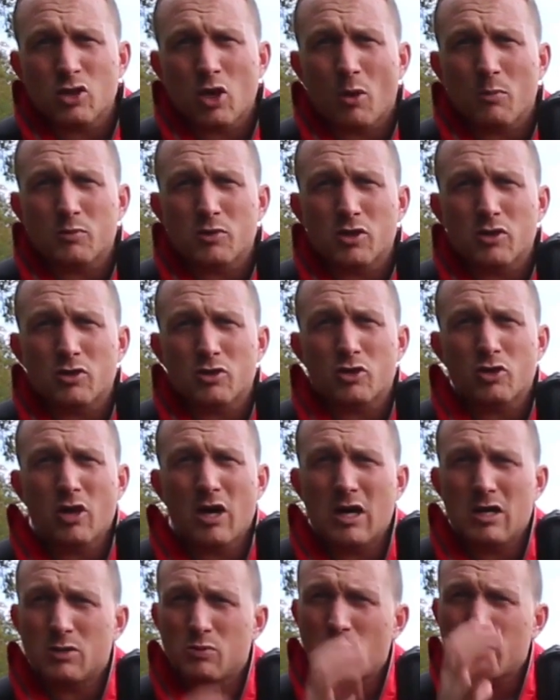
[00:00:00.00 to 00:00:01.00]
the tops of the
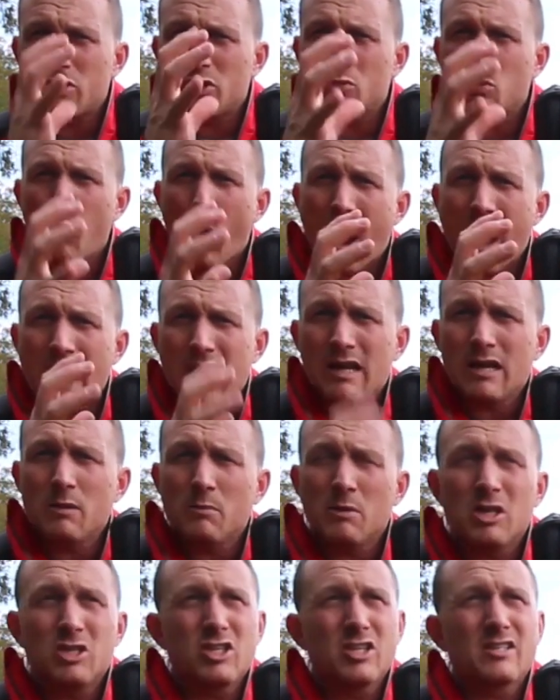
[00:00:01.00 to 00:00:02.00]
trees, which is where
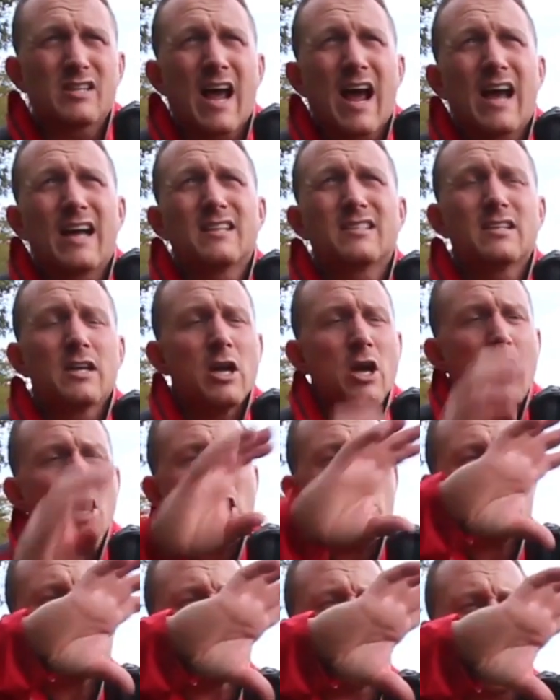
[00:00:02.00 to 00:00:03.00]
the image is at.
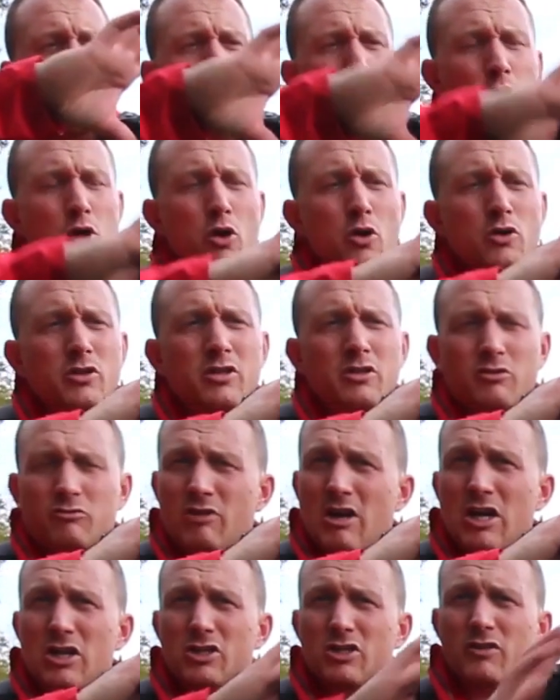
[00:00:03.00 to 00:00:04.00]
So using the
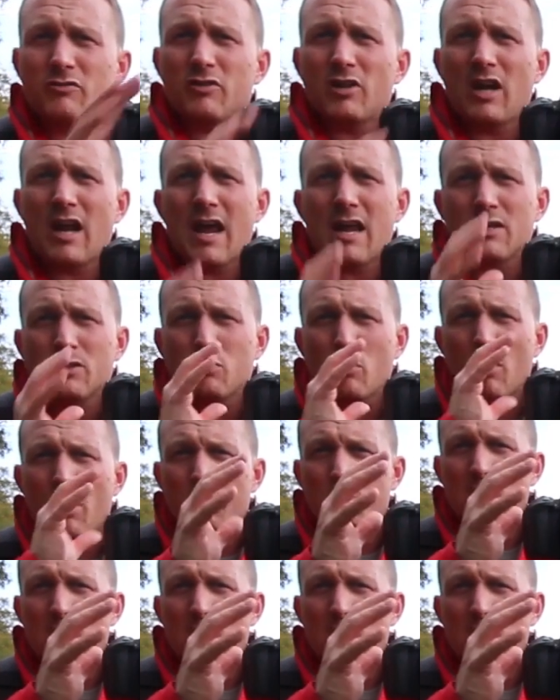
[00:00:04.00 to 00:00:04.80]
reach of the lens, what